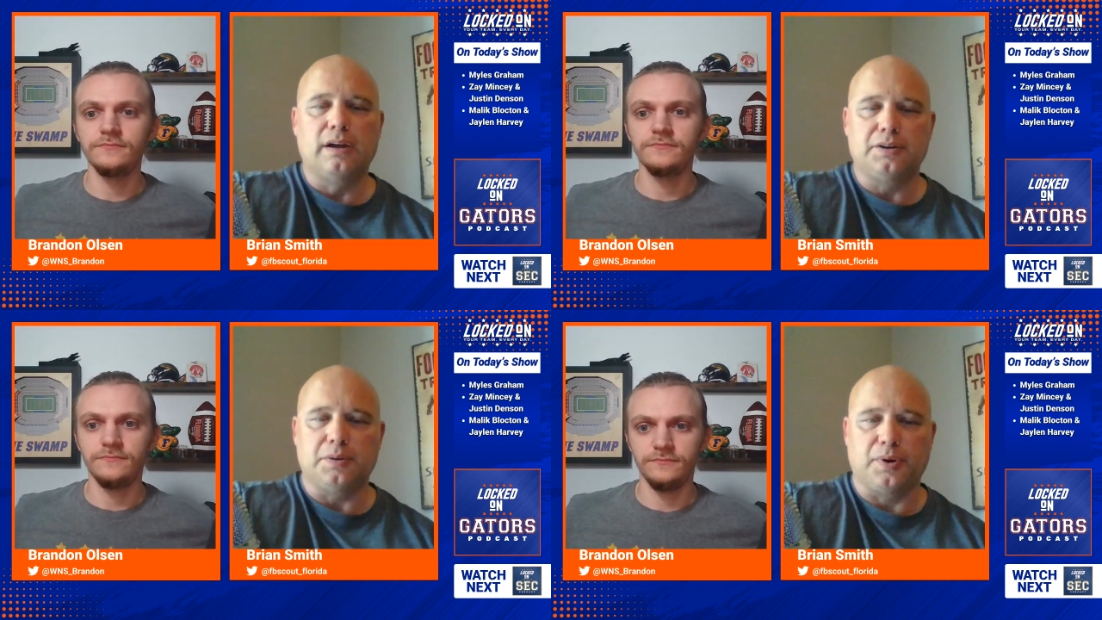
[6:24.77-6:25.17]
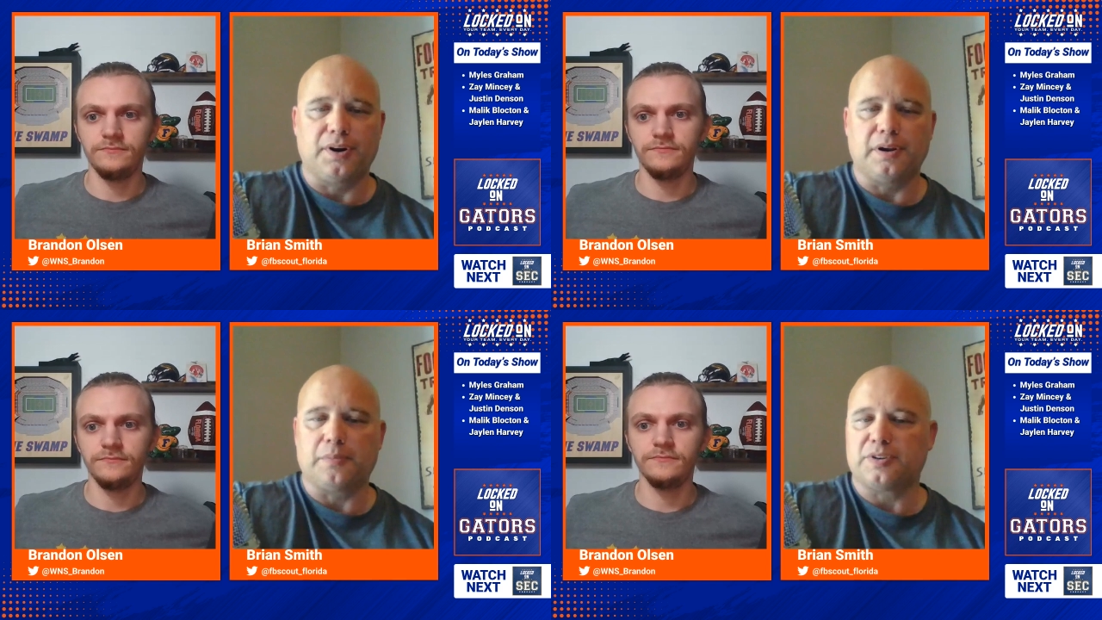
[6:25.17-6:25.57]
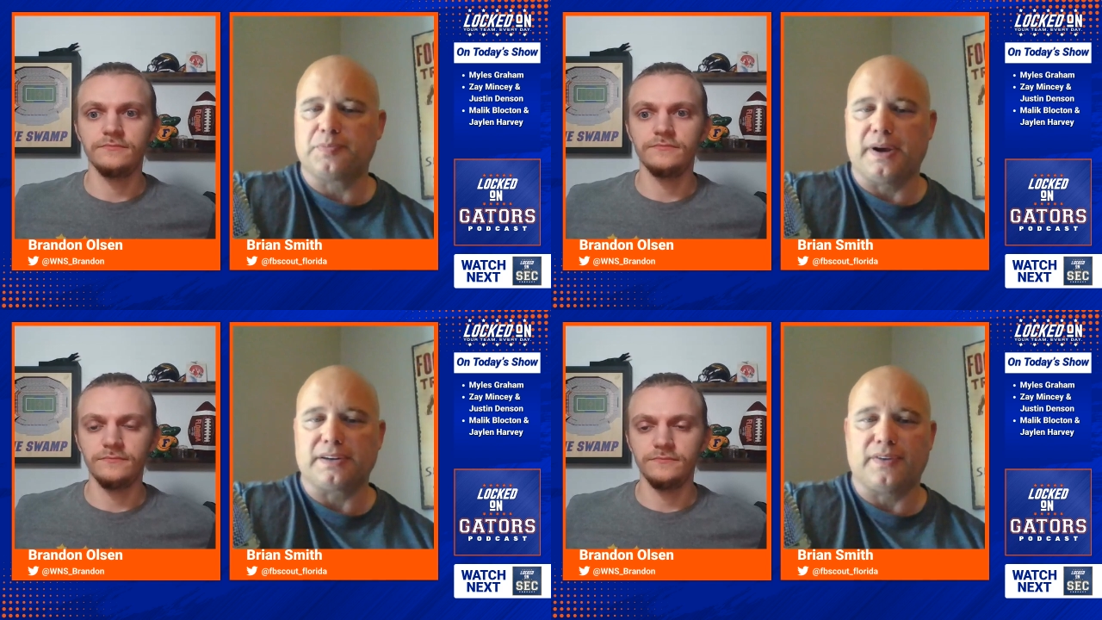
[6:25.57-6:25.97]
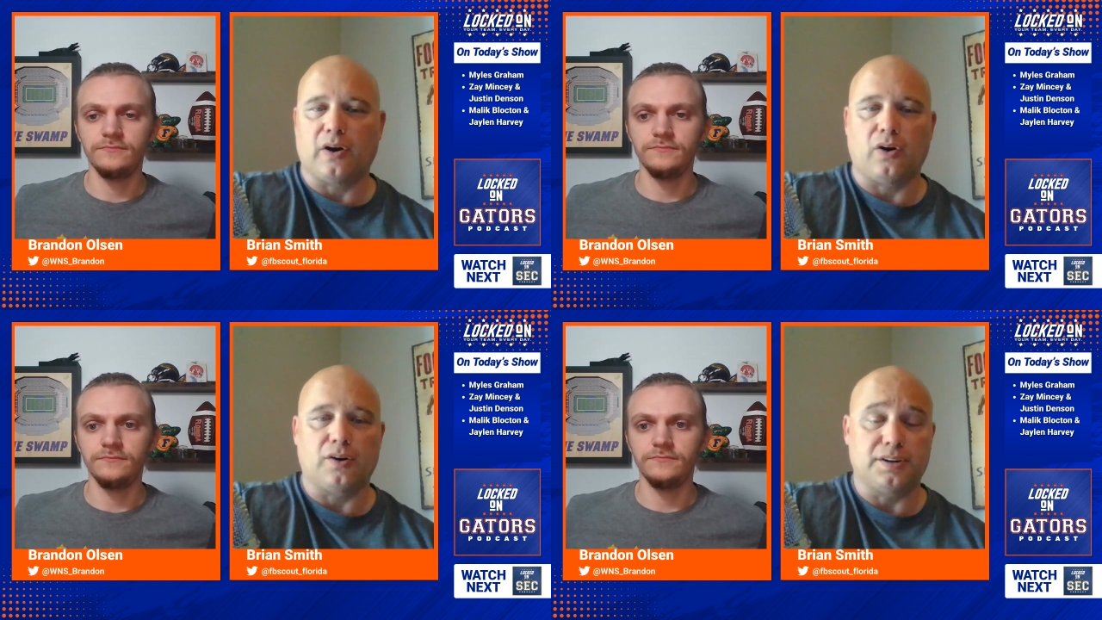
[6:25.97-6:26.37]
Speaker 1: to put it in perspective,
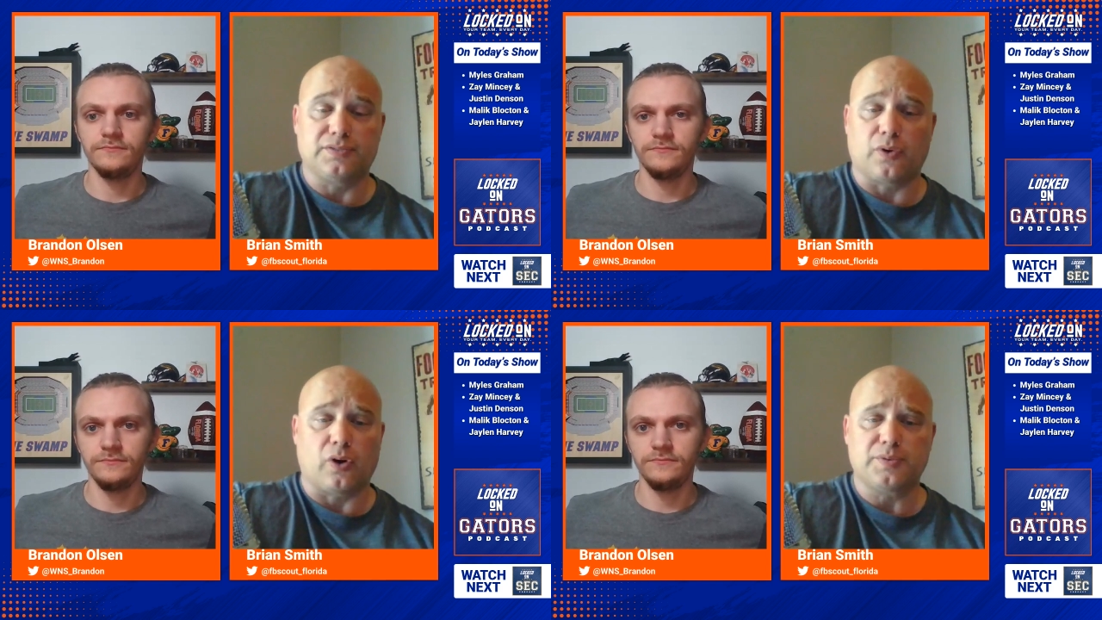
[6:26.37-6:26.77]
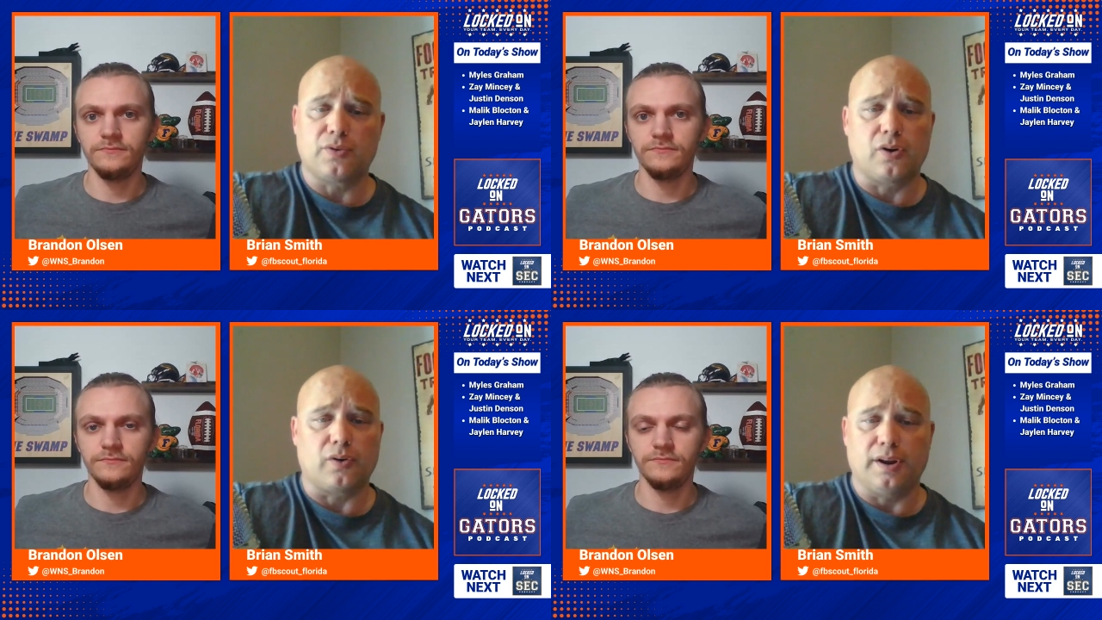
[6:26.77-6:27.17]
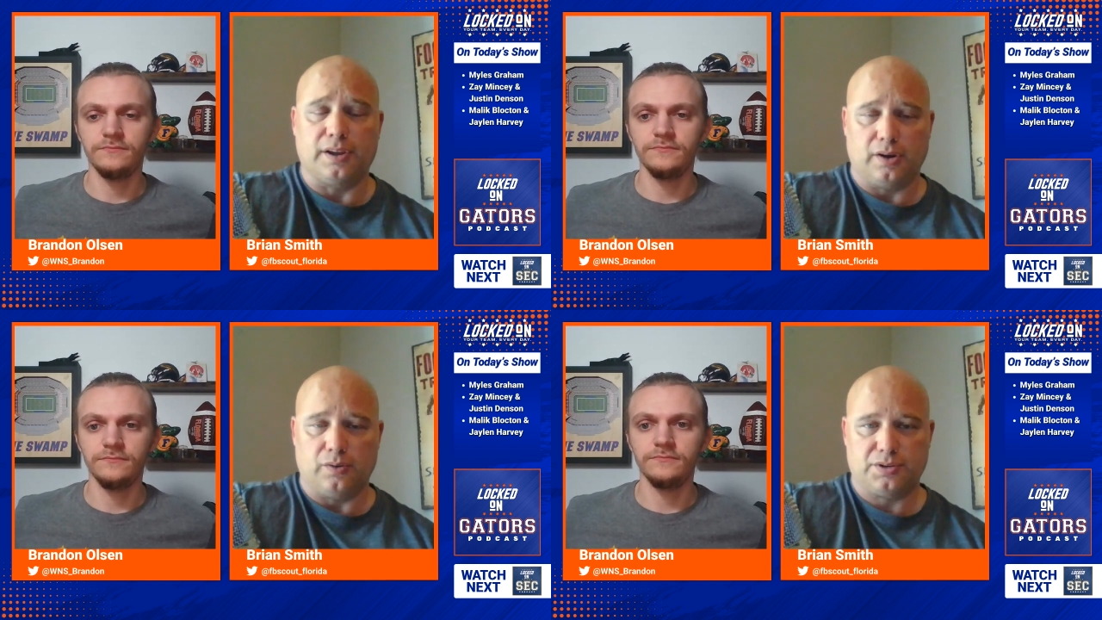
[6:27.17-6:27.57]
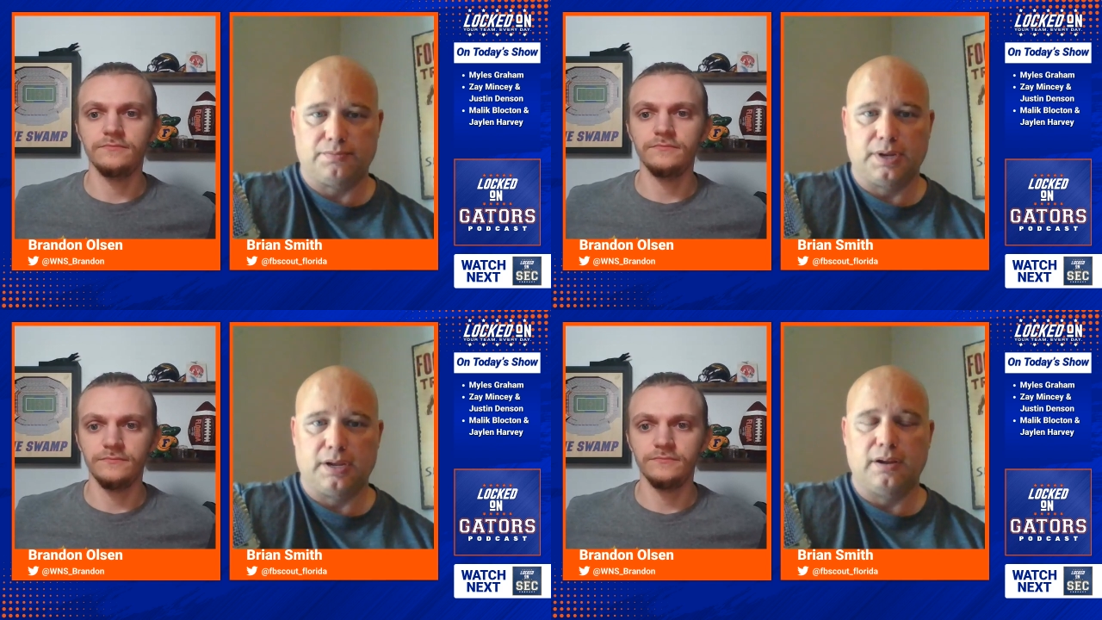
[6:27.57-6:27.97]
how hard it is for Armstrong or any coach.
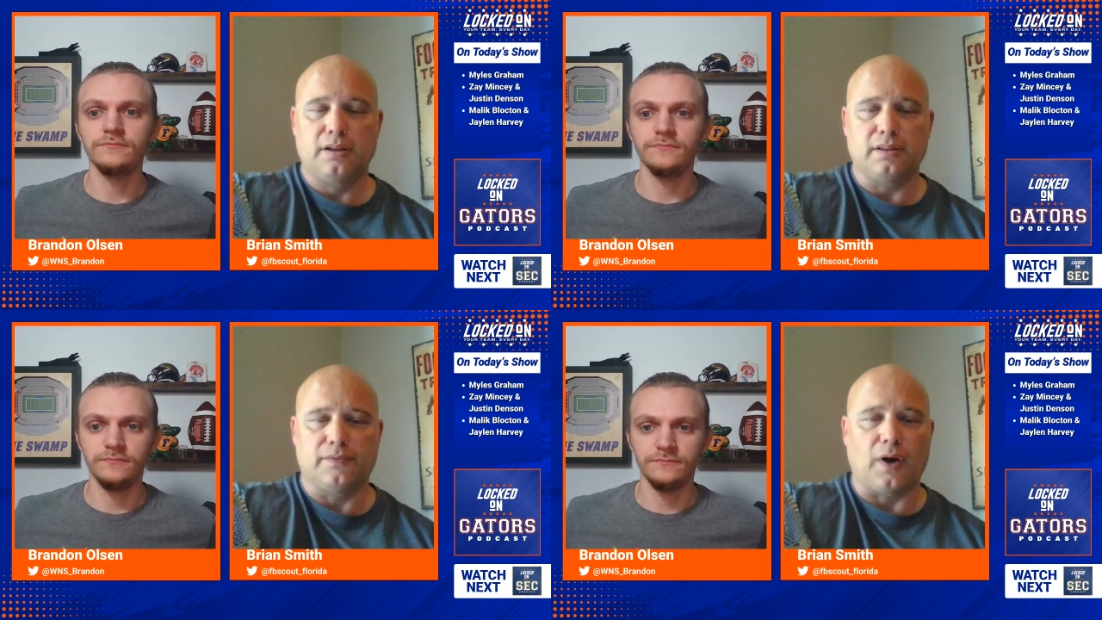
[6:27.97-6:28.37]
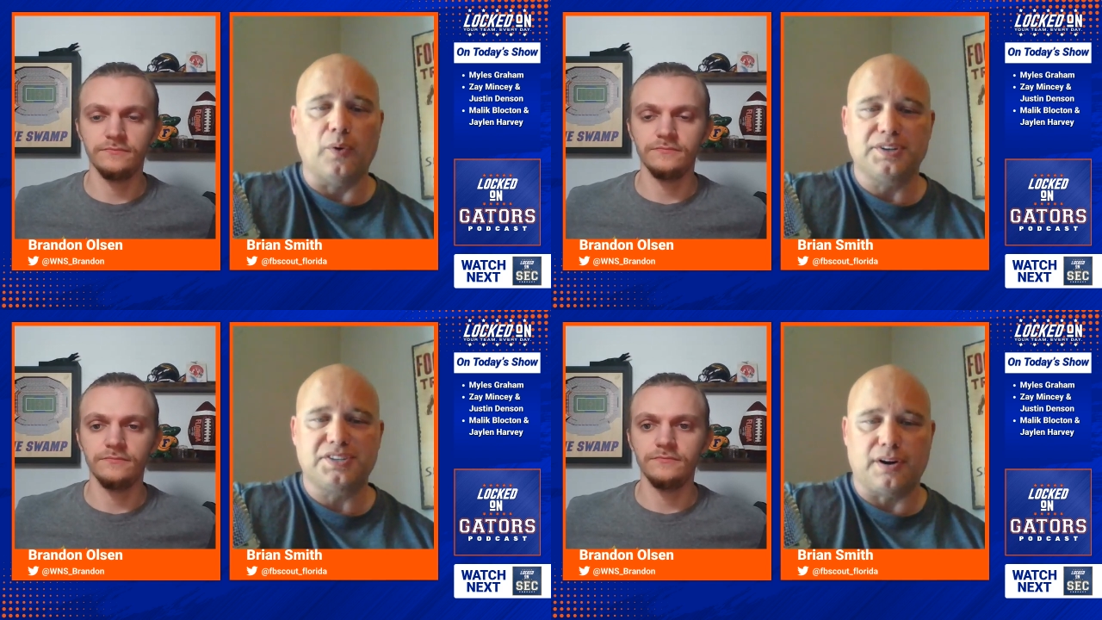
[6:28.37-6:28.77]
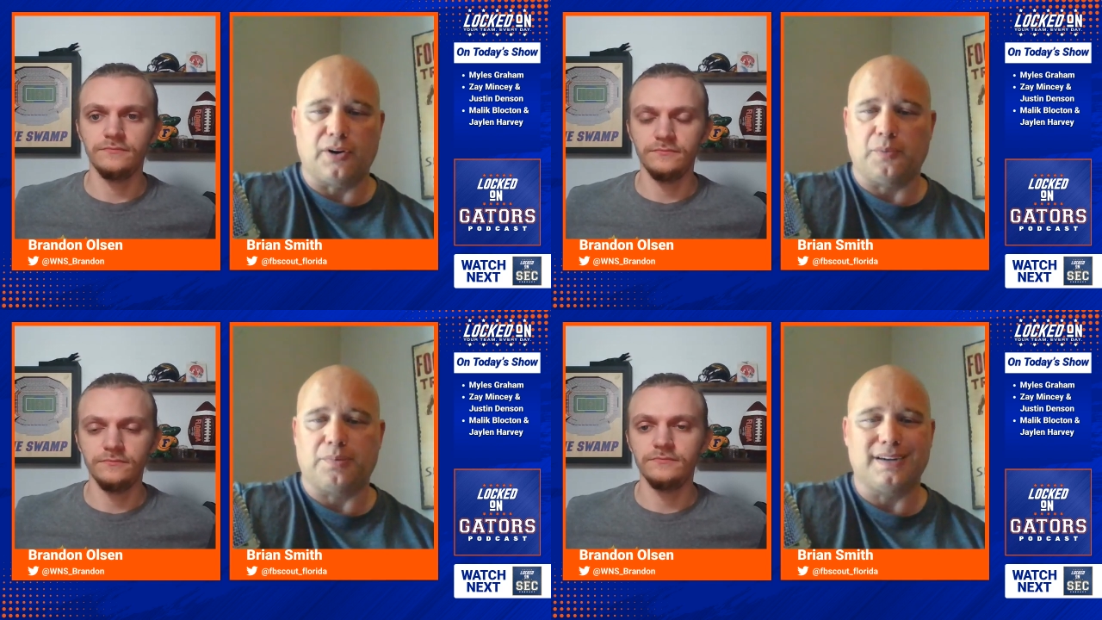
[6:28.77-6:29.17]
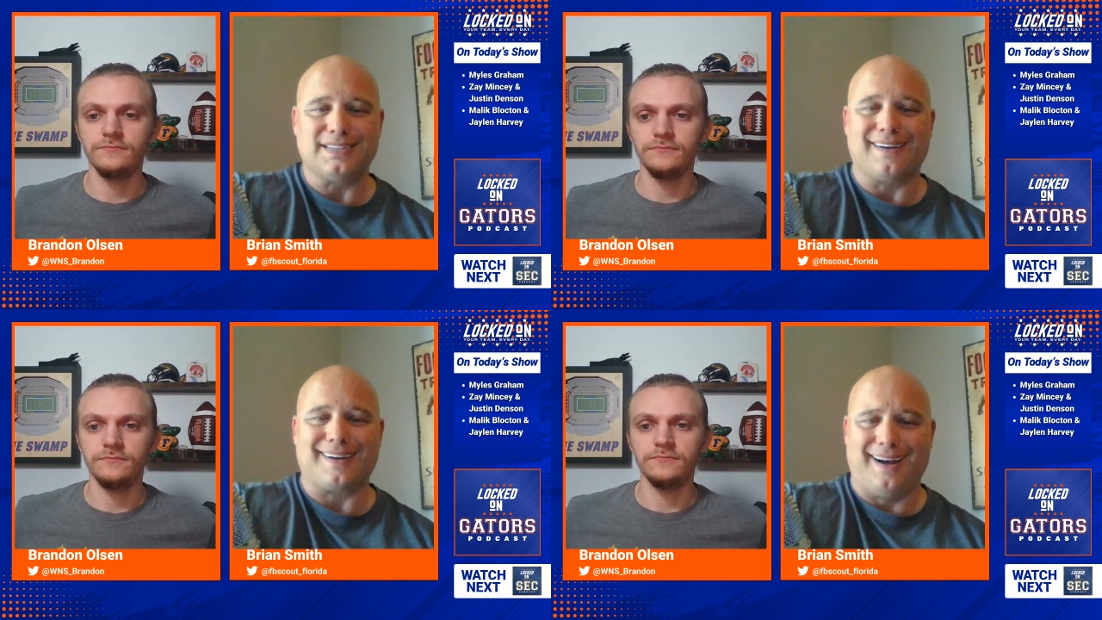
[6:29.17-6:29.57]
The following scenario plays
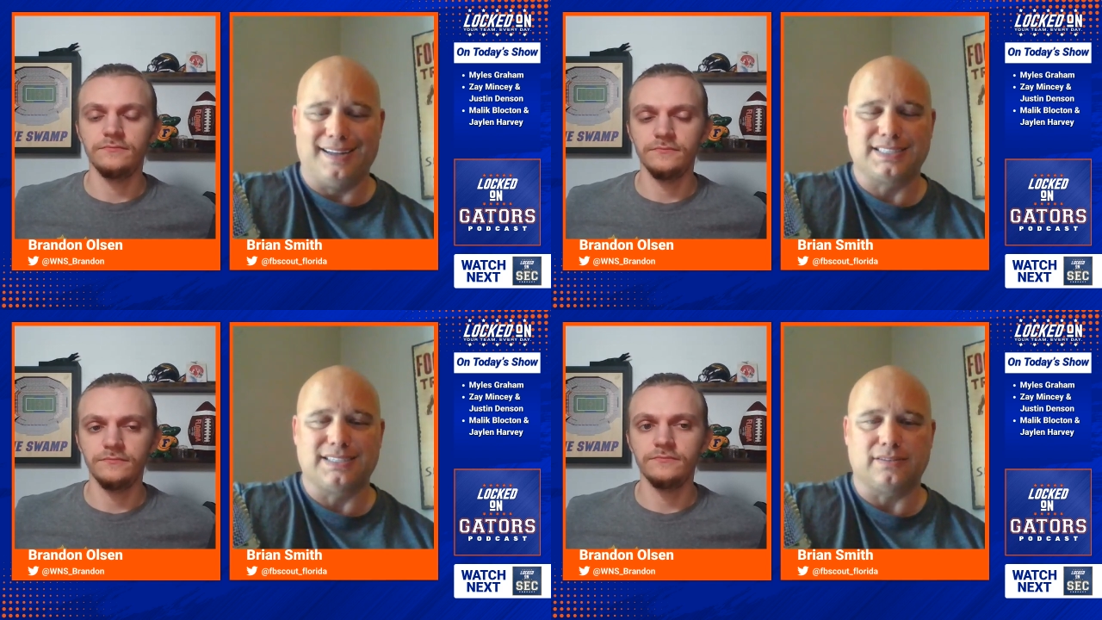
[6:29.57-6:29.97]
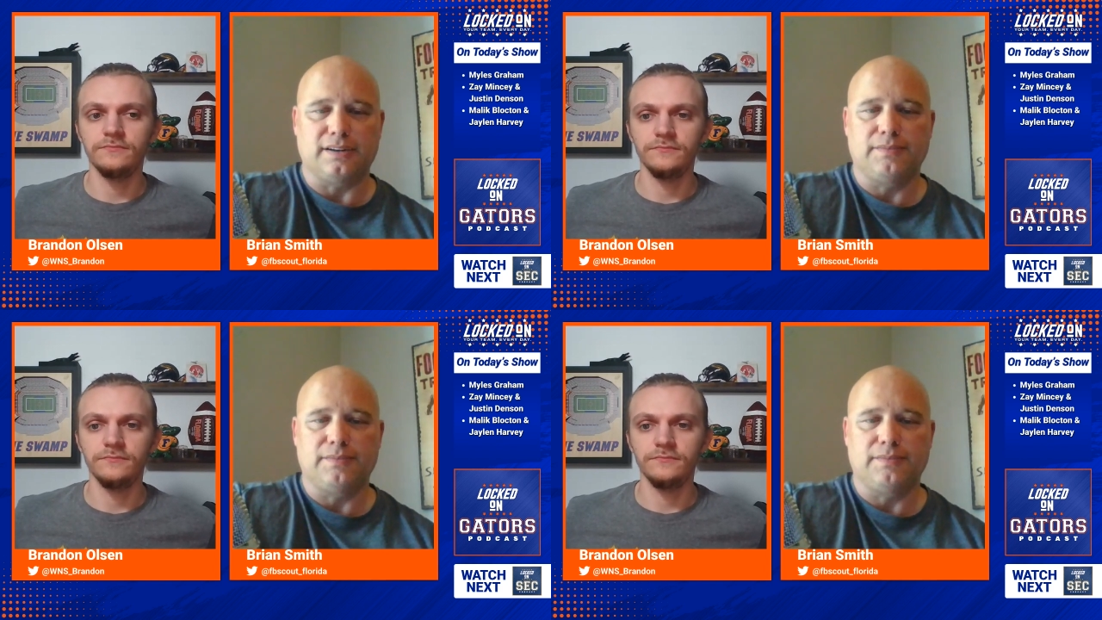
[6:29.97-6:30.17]
out constantly.